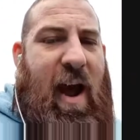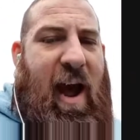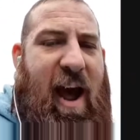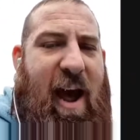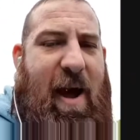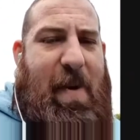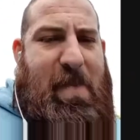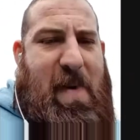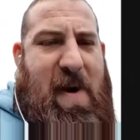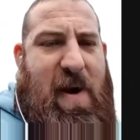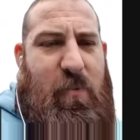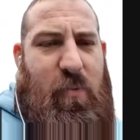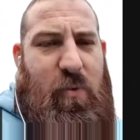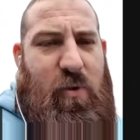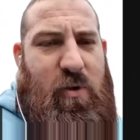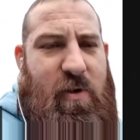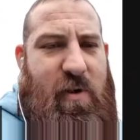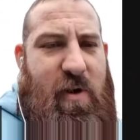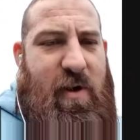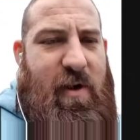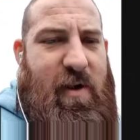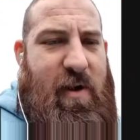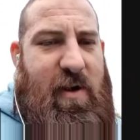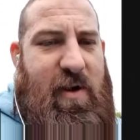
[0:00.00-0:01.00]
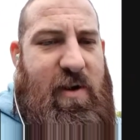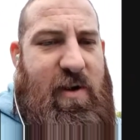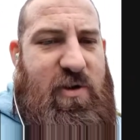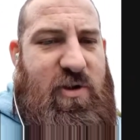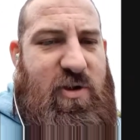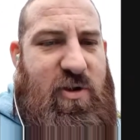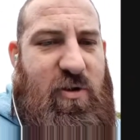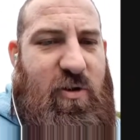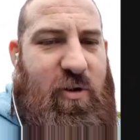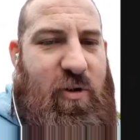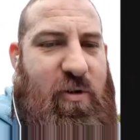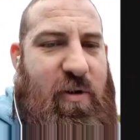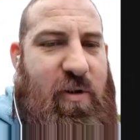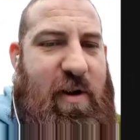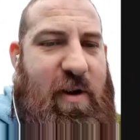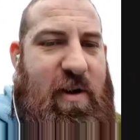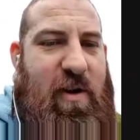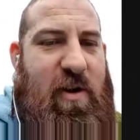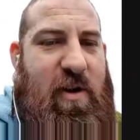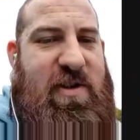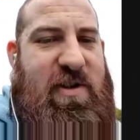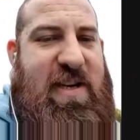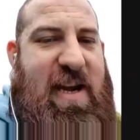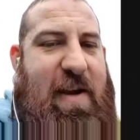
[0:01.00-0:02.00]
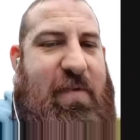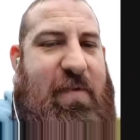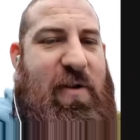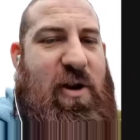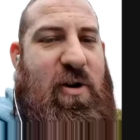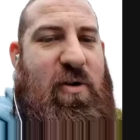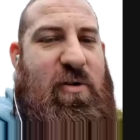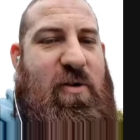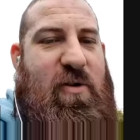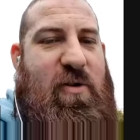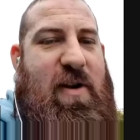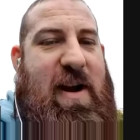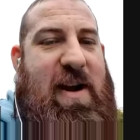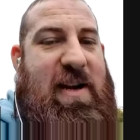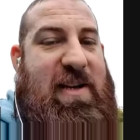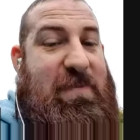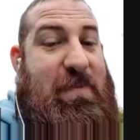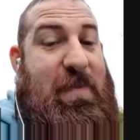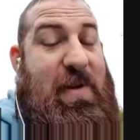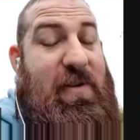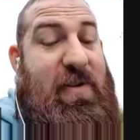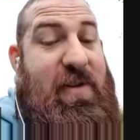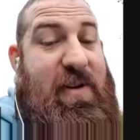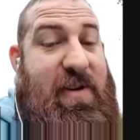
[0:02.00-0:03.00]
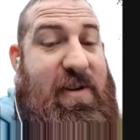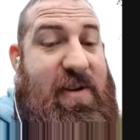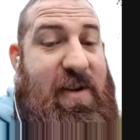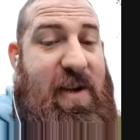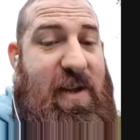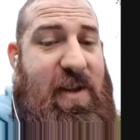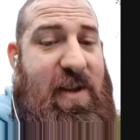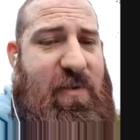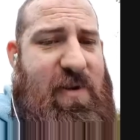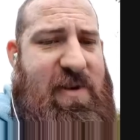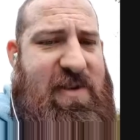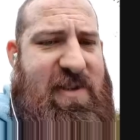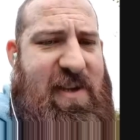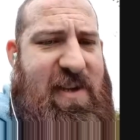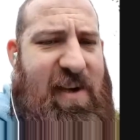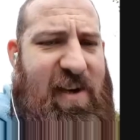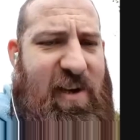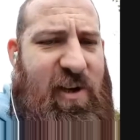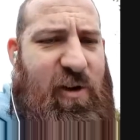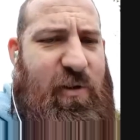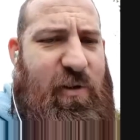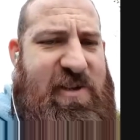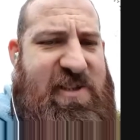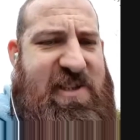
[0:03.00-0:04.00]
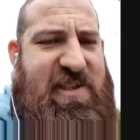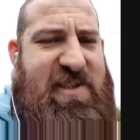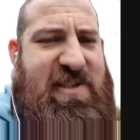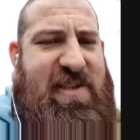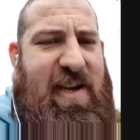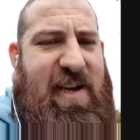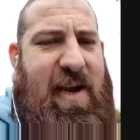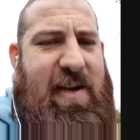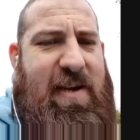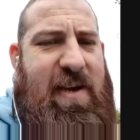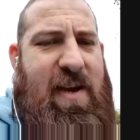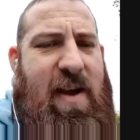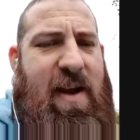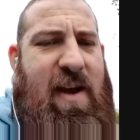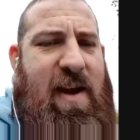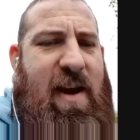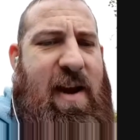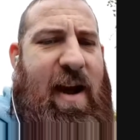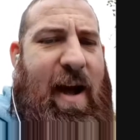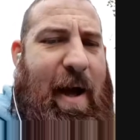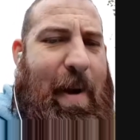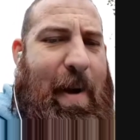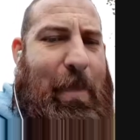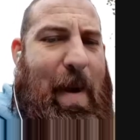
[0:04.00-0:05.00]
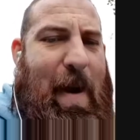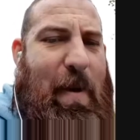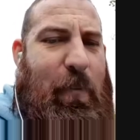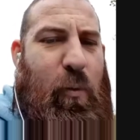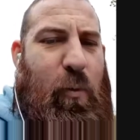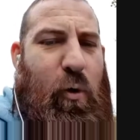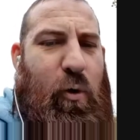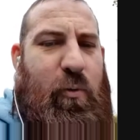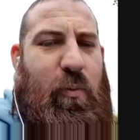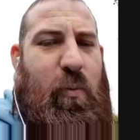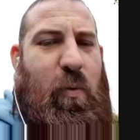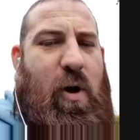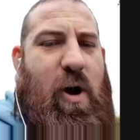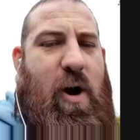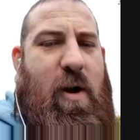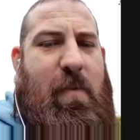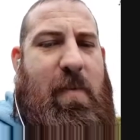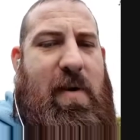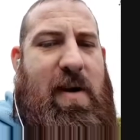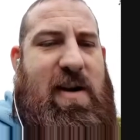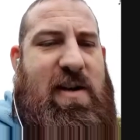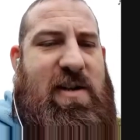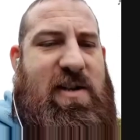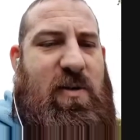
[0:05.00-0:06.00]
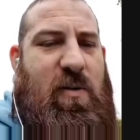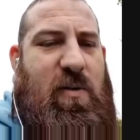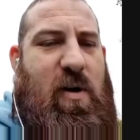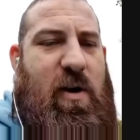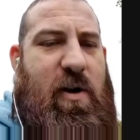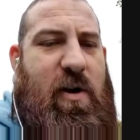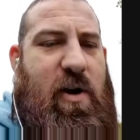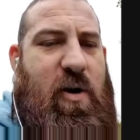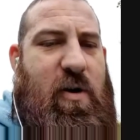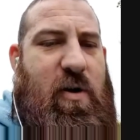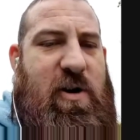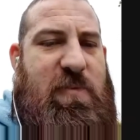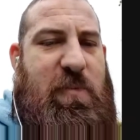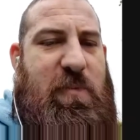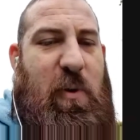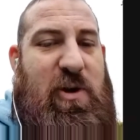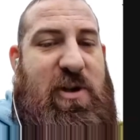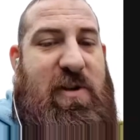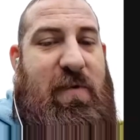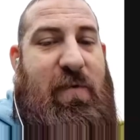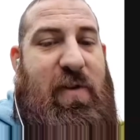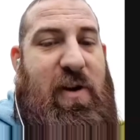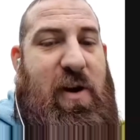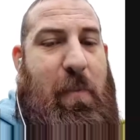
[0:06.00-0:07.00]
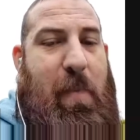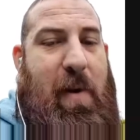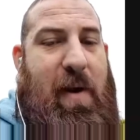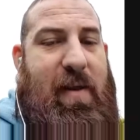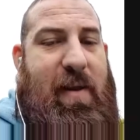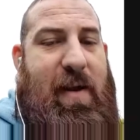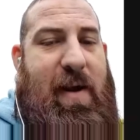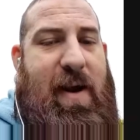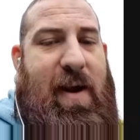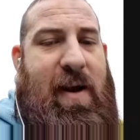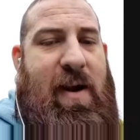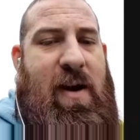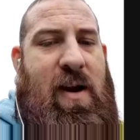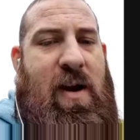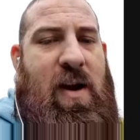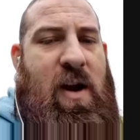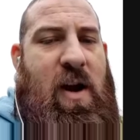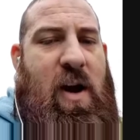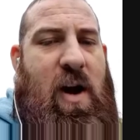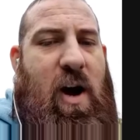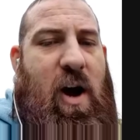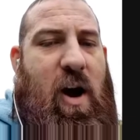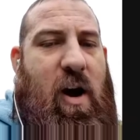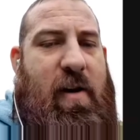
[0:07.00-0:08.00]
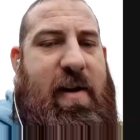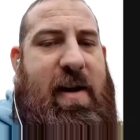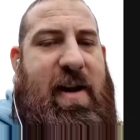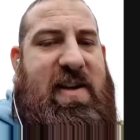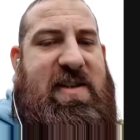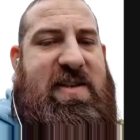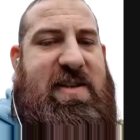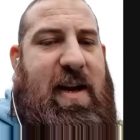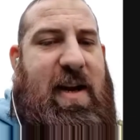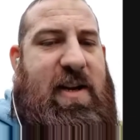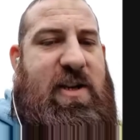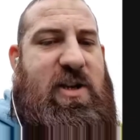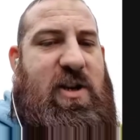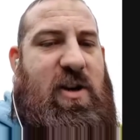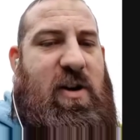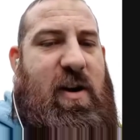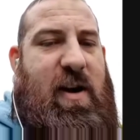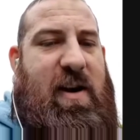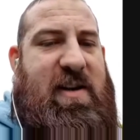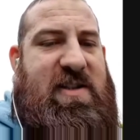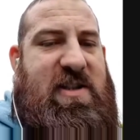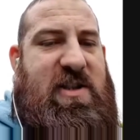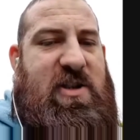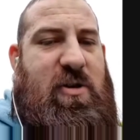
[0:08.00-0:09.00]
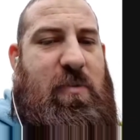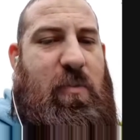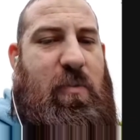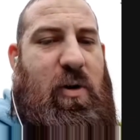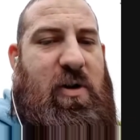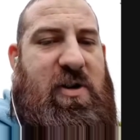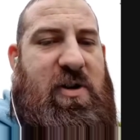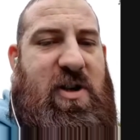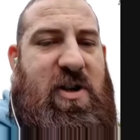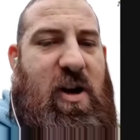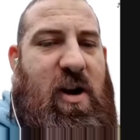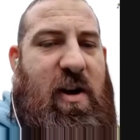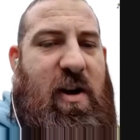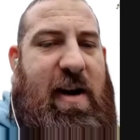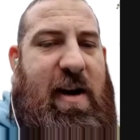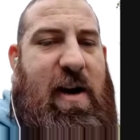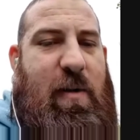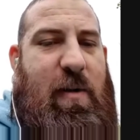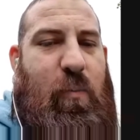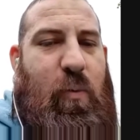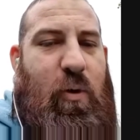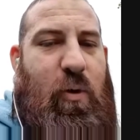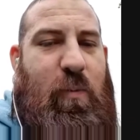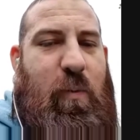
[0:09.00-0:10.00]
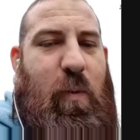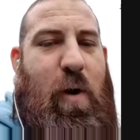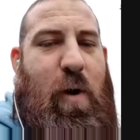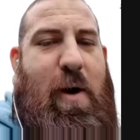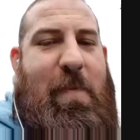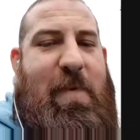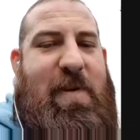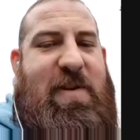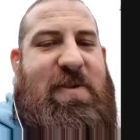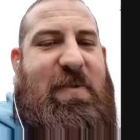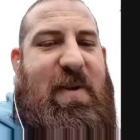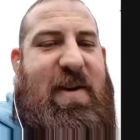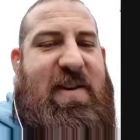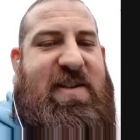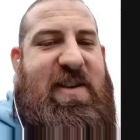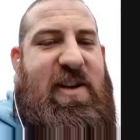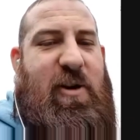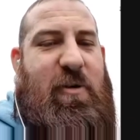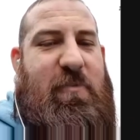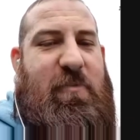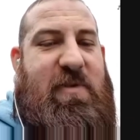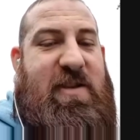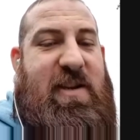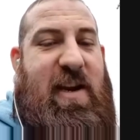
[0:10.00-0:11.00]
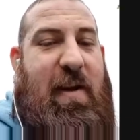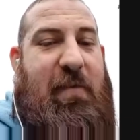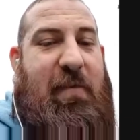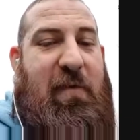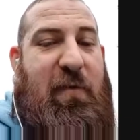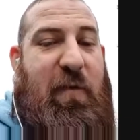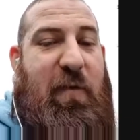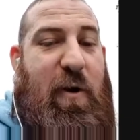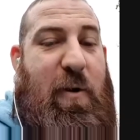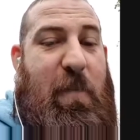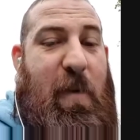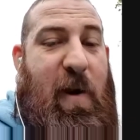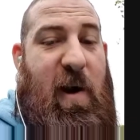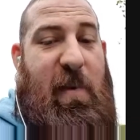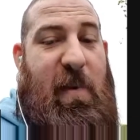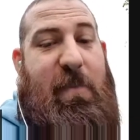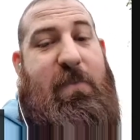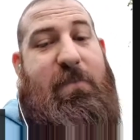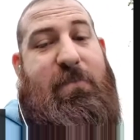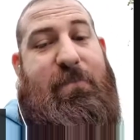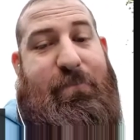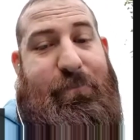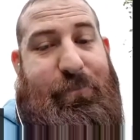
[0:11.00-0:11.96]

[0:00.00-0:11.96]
I bet saving 108 million. Yeah, there is that. Chris has said, I bet Woodworm is the one who's pushing for Dembele. Oliver Sancho has his number one target, and Woodworm is messing up to save a few bob.